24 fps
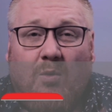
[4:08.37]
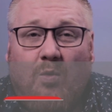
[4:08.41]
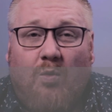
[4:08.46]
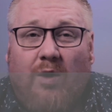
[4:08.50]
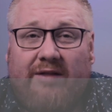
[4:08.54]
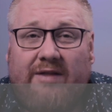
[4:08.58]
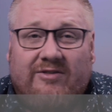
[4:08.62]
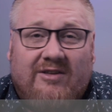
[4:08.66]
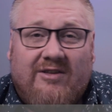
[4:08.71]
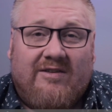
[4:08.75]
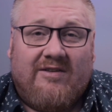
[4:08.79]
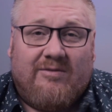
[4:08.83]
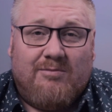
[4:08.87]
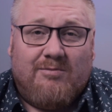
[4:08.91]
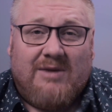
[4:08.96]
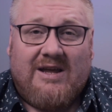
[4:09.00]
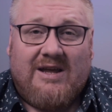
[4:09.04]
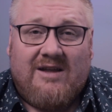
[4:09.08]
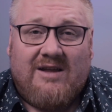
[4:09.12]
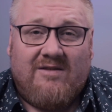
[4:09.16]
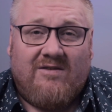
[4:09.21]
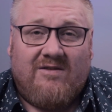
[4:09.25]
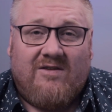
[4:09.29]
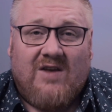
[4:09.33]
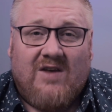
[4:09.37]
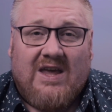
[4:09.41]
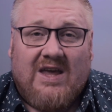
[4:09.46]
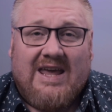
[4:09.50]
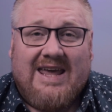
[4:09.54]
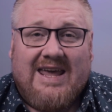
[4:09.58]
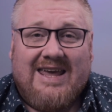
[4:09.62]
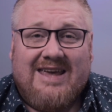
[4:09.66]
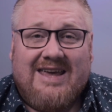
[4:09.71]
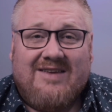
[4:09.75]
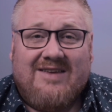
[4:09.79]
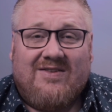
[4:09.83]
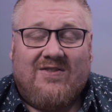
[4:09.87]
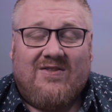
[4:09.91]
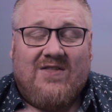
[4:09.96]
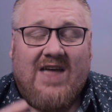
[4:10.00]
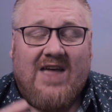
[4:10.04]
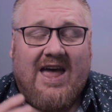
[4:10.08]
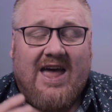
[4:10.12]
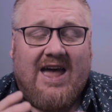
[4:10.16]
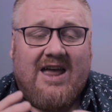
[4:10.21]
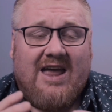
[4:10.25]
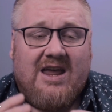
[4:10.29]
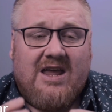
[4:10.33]
what this means is
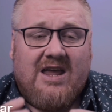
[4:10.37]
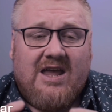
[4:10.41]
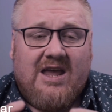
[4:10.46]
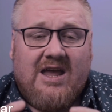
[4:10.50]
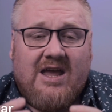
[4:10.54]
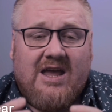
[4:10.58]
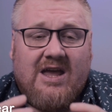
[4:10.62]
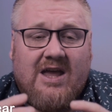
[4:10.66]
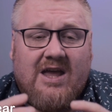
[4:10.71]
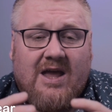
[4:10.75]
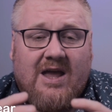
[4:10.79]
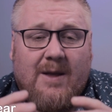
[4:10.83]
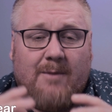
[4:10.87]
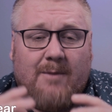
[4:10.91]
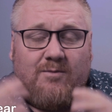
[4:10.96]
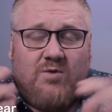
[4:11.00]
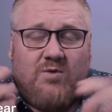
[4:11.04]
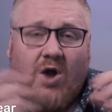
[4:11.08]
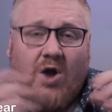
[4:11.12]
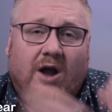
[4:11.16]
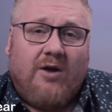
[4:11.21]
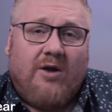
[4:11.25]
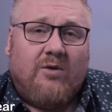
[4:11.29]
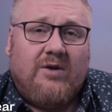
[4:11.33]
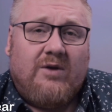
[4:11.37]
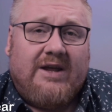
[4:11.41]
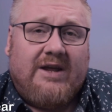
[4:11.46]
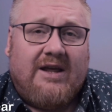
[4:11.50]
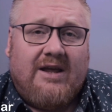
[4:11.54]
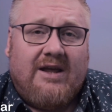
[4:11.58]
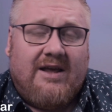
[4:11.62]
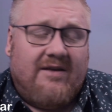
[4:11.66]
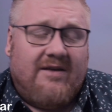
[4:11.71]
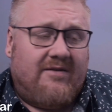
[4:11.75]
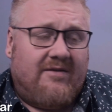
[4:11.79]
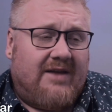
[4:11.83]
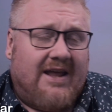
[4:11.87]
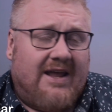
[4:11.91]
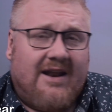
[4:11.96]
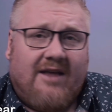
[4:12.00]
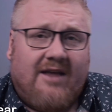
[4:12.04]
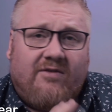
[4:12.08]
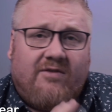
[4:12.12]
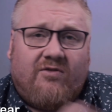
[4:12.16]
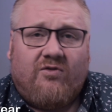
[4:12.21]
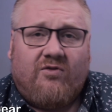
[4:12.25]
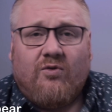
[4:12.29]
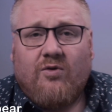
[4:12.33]
that not only can
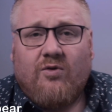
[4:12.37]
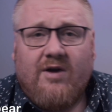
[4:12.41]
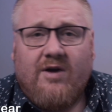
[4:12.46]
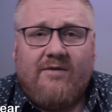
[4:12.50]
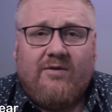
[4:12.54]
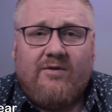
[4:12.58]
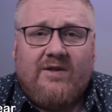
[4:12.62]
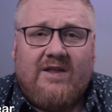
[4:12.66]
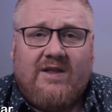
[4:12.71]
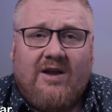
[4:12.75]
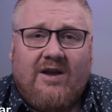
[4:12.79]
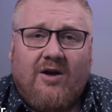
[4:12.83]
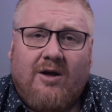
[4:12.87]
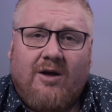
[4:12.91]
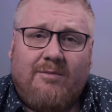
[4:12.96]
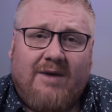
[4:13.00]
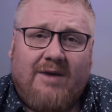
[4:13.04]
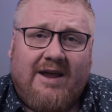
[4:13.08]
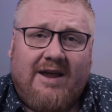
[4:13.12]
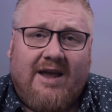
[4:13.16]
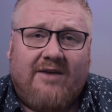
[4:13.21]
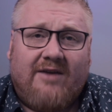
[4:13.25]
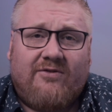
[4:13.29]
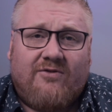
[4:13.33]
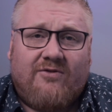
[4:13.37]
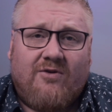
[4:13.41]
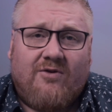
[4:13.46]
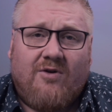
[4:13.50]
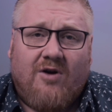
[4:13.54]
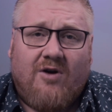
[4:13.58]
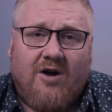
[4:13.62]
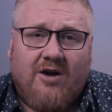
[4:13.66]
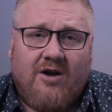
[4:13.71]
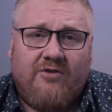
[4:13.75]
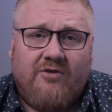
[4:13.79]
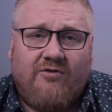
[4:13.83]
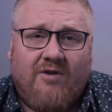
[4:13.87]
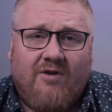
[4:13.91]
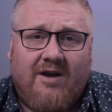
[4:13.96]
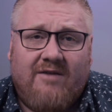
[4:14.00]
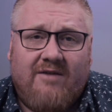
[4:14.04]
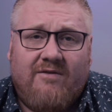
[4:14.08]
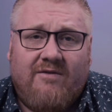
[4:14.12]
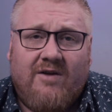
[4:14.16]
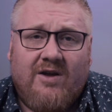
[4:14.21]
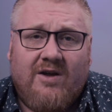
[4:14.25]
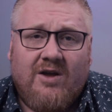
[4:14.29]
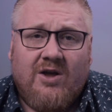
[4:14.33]
I store everything on my external hard
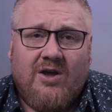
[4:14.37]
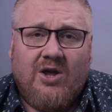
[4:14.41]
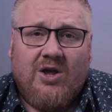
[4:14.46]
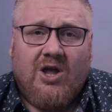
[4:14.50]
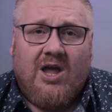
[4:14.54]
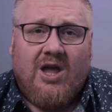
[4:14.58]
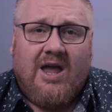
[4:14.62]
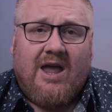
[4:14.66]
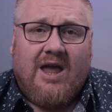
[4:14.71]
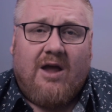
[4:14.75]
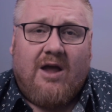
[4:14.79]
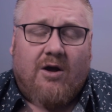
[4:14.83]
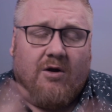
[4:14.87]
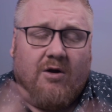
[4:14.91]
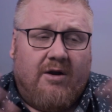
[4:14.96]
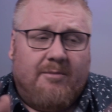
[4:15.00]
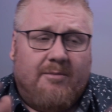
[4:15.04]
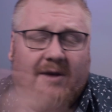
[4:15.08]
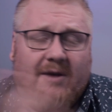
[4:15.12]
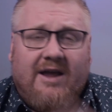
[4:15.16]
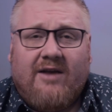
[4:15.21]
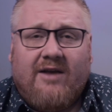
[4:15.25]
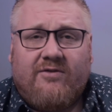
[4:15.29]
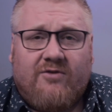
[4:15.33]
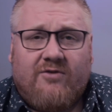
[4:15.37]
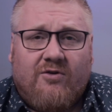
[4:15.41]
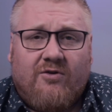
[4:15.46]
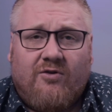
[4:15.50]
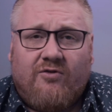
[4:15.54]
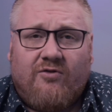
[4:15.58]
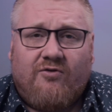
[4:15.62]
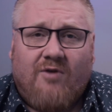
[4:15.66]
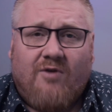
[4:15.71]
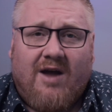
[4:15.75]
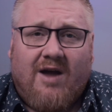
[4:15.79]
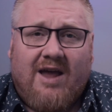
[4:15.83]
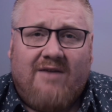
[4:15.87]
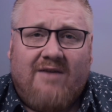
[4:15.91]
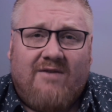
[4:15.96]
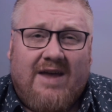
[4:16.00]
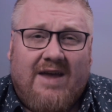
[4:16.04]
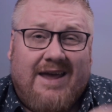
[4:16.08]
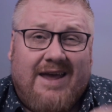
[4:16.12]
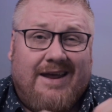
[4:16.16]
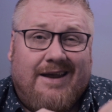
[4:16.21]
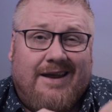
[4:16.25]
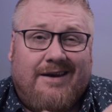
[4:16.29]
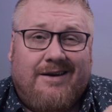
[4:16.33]
drive or my external drive
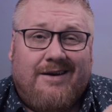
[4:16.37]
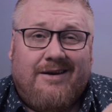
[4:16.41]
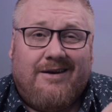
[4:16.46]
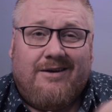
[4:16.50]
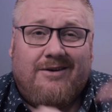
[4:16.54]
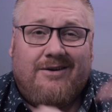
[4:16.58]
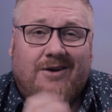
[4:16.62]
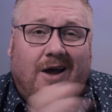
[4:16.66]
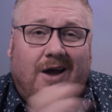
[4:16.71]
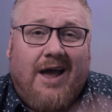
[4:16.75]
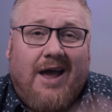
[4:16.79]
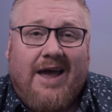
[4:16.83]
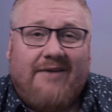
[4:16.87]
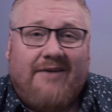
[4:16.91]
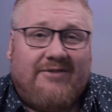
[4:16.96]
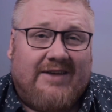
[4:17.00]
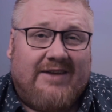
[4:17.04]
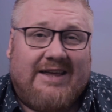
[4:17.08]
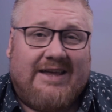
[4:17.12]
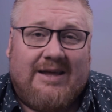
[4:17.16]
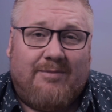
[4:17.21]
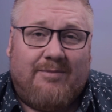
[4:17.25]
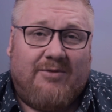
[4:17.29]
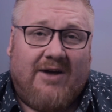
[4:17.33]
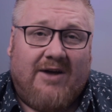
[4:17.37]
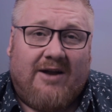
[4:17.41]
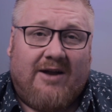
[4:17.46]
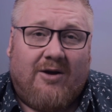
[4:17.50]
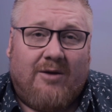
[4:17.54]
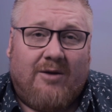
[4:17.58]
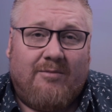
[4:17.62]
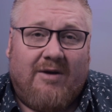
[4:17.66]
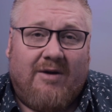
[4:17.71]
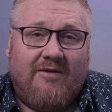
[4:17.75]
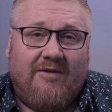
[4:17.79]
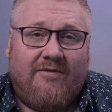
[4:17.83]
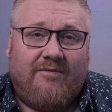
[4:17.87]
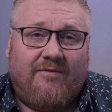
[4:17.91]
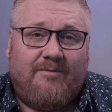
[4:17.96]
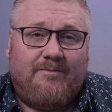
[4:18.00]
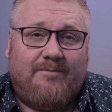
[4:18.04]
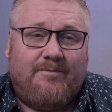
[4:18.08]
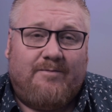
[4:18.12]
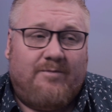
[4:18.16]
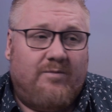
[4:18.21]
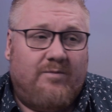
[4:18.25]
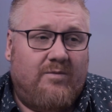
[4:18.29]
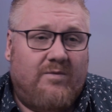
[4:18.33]
and not have to keep that on my
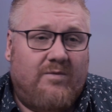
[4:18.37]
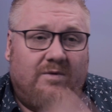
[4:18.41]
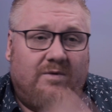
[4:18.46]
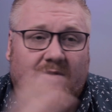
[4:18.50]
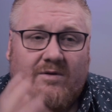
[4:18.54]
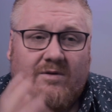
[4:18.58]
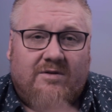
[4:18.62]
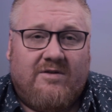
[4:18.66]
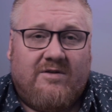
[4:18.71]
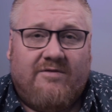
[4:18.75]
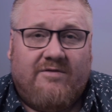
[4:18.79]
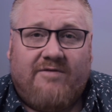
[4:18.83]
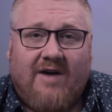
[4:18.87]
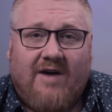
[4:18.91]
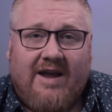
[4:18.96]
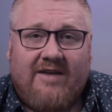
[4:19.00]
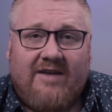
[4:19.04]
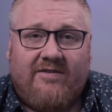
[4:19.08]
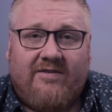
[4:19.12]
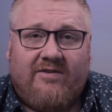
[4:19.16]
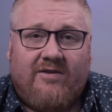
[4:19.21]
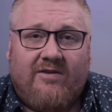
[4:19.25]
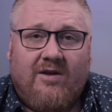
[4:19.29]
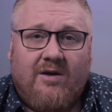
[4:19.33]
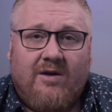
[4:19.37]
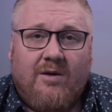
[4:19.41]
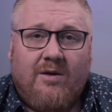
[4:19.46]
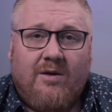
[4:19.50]
device,